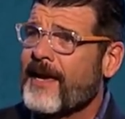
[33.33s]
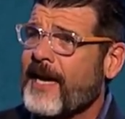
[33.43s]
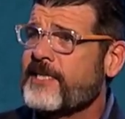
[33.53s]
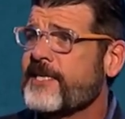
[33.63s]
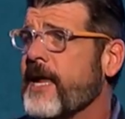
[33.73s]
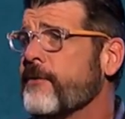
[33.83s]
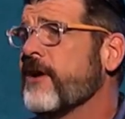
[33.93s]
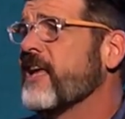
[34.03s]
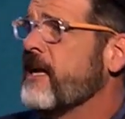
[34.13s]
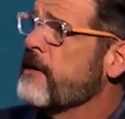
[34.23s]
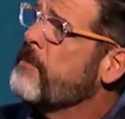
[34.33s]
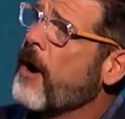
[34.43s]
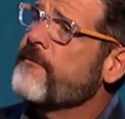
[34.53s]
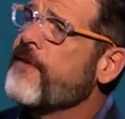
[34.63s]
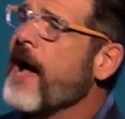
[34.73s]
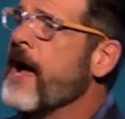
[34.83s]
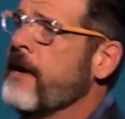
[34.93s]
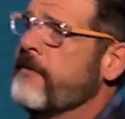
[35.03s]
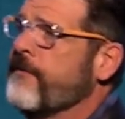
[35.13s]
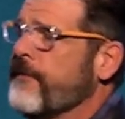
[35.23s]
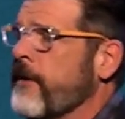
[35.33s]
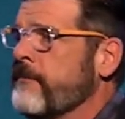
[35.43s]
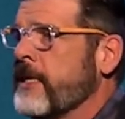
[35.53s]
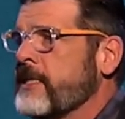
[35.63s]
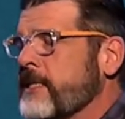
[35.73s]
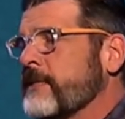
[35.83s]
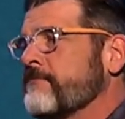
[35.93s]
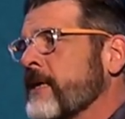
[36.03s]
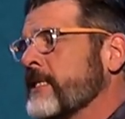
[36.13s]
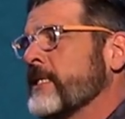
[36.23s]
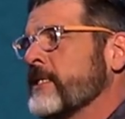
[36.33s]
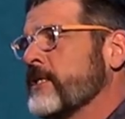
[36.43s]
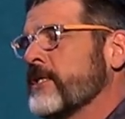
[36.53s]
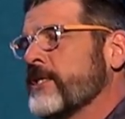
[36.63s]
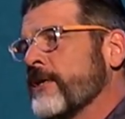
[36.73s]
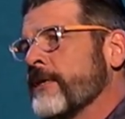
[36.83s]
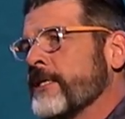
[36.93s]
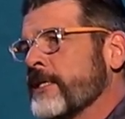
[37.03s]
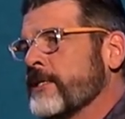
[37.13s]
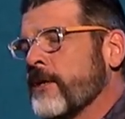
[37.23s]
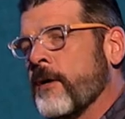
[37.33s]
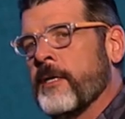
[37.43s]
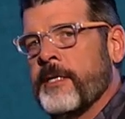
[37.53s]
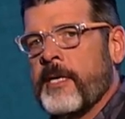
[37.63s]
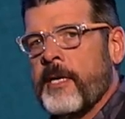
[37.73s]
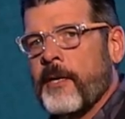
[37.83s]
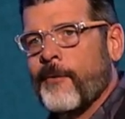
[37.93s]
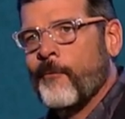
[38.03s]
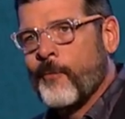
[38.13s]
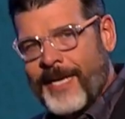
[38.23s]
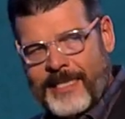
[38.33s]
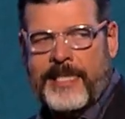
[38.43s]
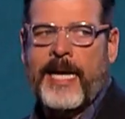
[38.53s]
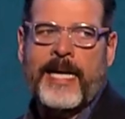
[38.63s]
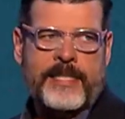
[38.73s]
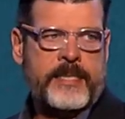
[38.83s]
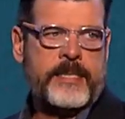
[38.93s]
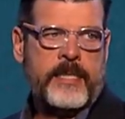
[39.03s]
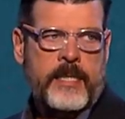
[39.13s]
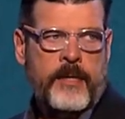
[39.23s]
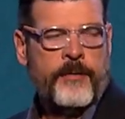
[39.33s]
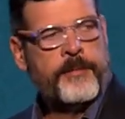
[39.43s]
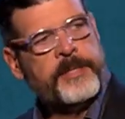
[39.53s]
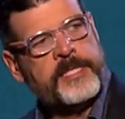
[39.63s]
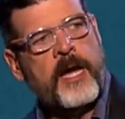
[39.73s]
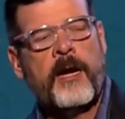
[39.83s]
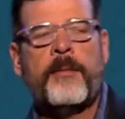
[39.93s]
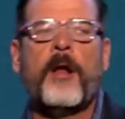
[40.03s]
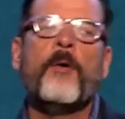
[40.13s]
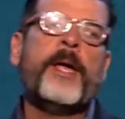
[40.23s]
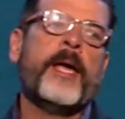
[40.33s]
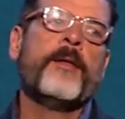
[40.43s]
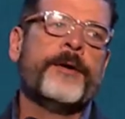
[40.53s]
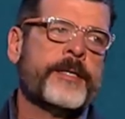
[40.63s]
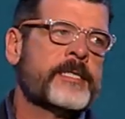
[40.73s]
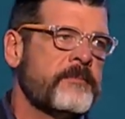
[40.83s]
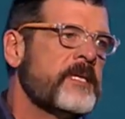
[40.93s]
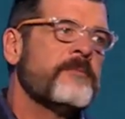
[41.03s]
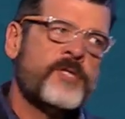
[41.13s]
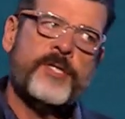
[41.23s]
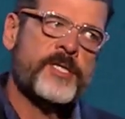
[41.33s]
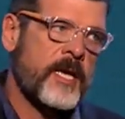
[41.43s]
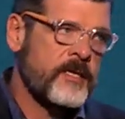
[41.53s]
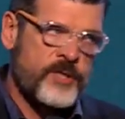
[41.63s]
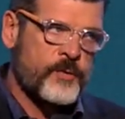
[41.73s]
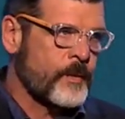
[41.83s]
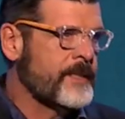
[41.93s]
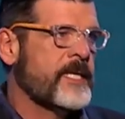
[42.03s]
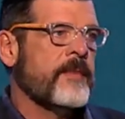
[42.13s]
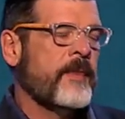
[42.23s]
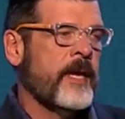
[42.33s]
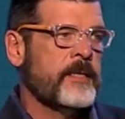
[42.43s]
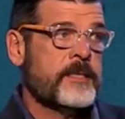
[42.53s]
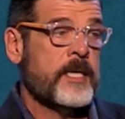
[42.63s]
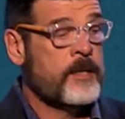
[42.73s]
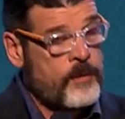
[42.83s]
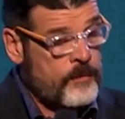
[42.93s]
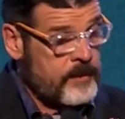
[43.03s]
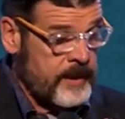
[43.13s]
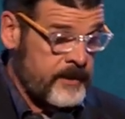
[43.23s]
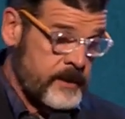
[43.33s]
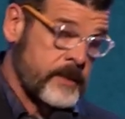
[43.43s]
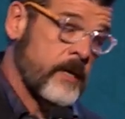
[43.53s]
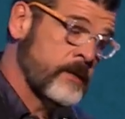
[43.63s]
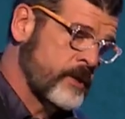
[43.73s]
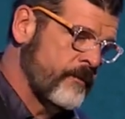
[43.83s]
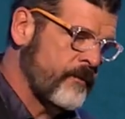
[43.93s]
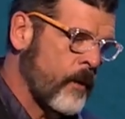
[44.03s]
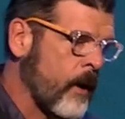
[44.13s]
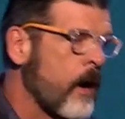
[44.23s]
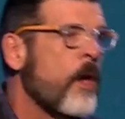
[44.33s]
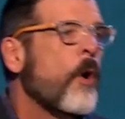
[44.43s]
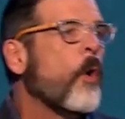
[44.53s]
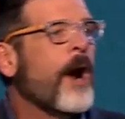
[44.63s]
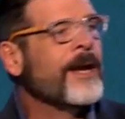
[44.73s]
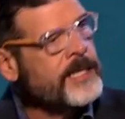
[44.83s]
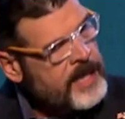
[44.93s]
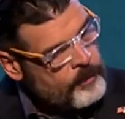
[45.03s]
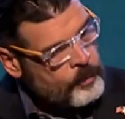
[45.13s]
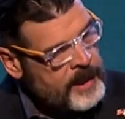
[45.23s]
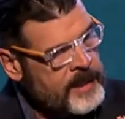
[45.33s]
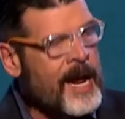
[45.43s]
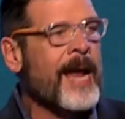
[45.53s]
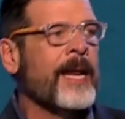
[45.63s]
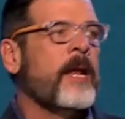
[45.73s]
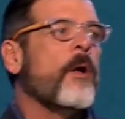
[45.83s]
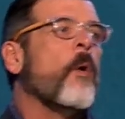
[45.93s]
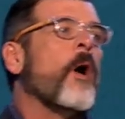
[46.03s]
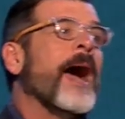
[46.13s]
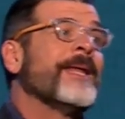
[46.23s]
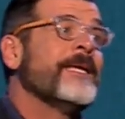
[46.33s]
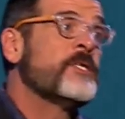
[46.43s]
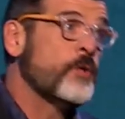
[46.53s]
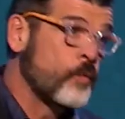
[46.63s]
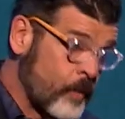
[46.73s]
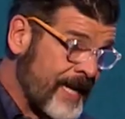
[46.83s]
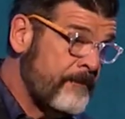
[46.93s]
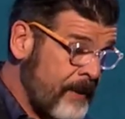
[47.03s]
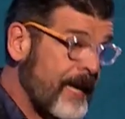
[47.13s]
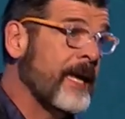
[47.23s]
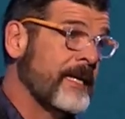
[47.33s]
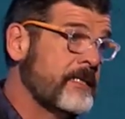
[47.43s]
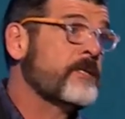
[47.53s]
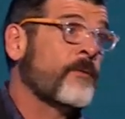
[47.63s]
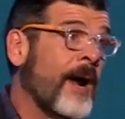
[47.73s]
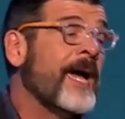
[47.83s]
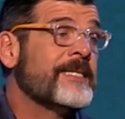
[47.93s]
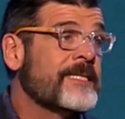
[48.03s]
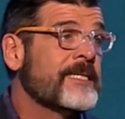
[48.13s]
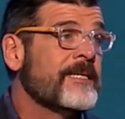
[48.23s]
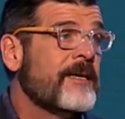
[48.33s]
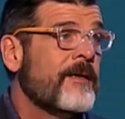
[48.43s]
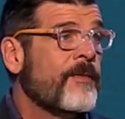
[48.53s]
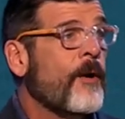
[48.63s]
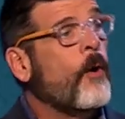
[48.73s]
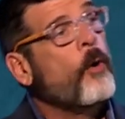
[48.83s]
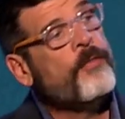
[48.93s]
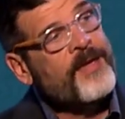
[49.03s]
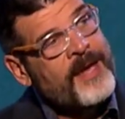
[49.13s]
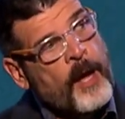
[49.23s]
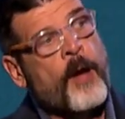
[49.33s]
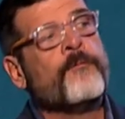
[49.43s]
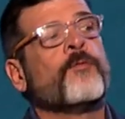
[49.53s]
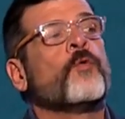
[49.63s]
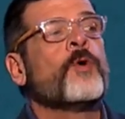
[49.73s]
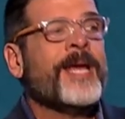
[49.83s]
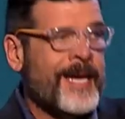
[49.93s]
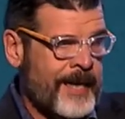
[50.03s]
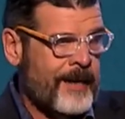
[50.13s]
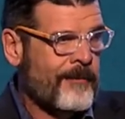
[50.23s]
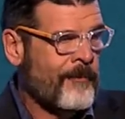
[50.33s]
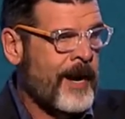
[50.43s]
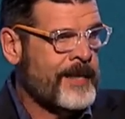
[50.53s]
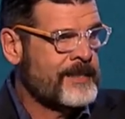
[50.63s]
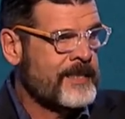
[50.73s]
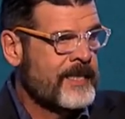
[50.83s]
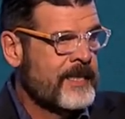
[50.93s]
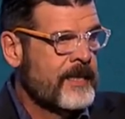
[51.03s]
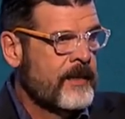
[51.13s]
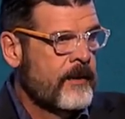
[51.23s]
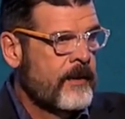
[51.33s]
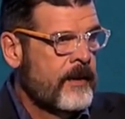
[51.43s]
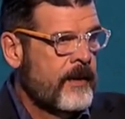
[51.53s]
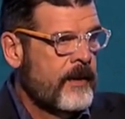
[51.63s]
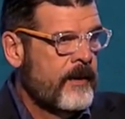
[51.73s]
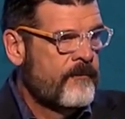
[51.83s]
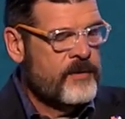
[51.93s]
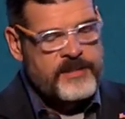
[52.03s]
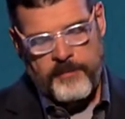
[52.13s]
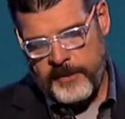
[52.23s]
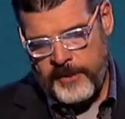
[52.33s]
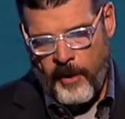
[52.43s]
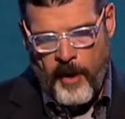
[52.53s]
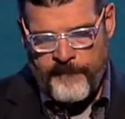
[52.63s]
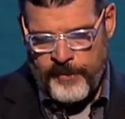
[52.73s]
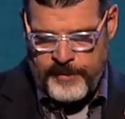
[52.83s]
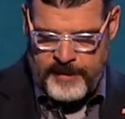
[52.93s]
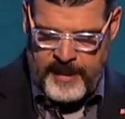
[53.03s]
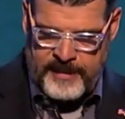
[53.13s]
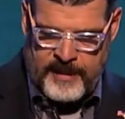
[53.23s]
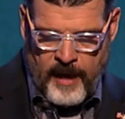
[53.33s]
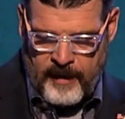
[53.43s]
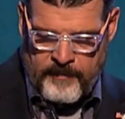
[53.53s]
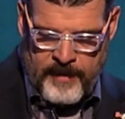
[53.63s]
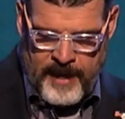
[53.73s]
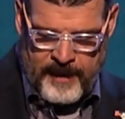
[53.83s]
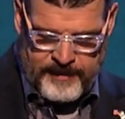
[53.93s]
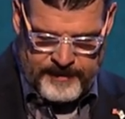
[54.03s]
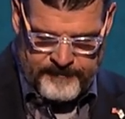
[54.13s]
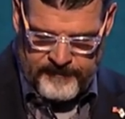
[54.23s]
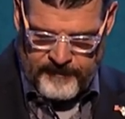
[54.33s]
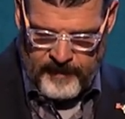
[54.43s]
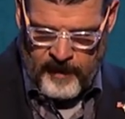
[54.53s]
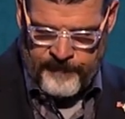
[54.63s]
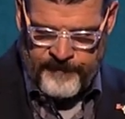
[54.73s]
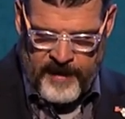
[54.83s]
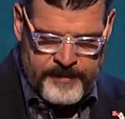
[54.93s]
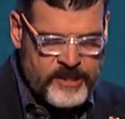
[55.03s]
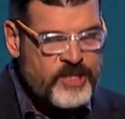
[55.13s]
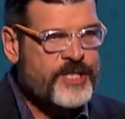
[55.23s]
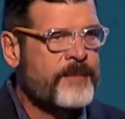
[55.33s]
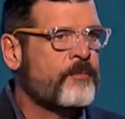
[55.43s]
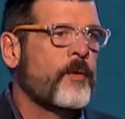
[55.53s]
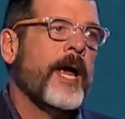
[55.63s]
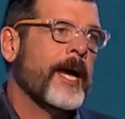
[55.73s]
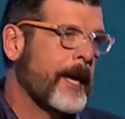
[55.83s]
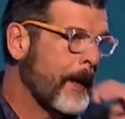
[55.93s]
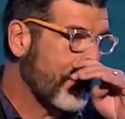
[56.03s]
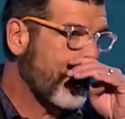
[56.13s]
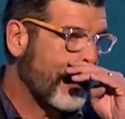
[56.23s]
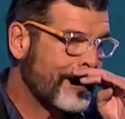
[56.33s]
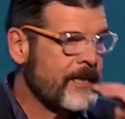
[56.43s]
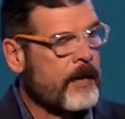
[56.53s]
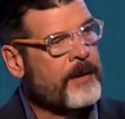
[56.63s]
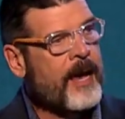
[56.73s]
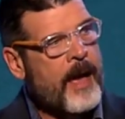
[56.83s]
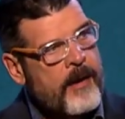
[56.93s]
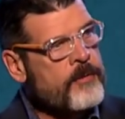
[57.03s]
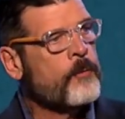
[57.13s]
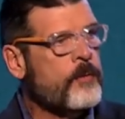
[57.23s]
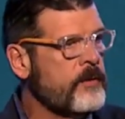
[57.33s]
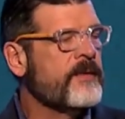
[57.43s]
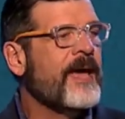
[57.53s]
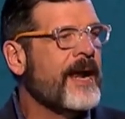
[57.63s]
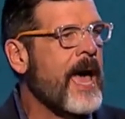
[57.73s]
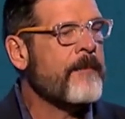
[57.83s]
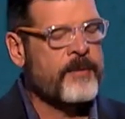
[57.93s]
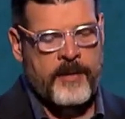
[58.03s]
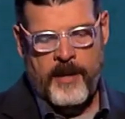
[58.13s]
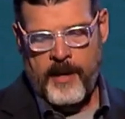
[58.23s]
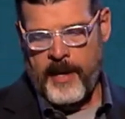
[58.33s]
Guys, today we're going to get into part five of my message series. It's called Reset. We're going to be talking about, okay, look, sometimes you just got to just reset things and go, okay, this has gone too far, or I need to get reignited, or I need to repent, right? The whole thing of right? Friends, I want to start off here today talking about a famous shipwreck. And talk about how in the world did that happen.